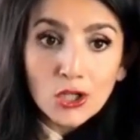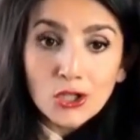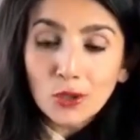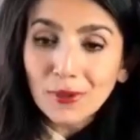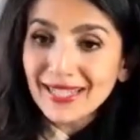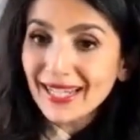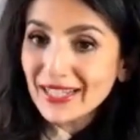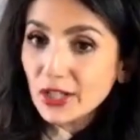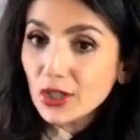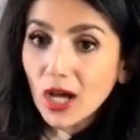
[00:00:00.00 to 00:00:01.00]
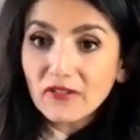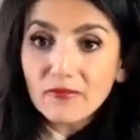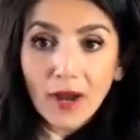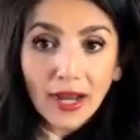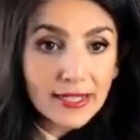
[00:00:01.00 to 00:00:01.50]
So it takes a lot of
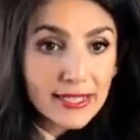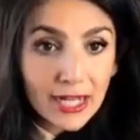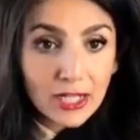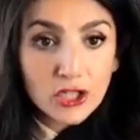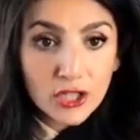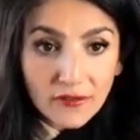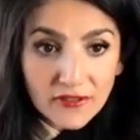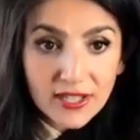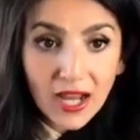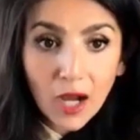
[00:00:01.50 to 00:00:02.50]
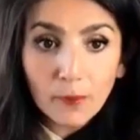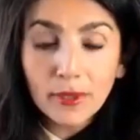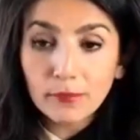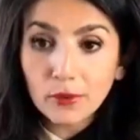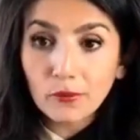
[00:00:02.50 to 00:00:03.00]
mindset shifts to help
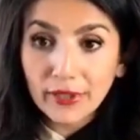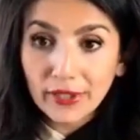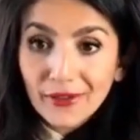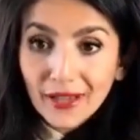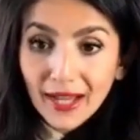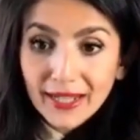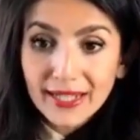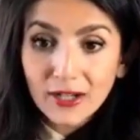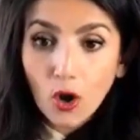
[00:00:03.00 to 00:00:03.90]
people realize that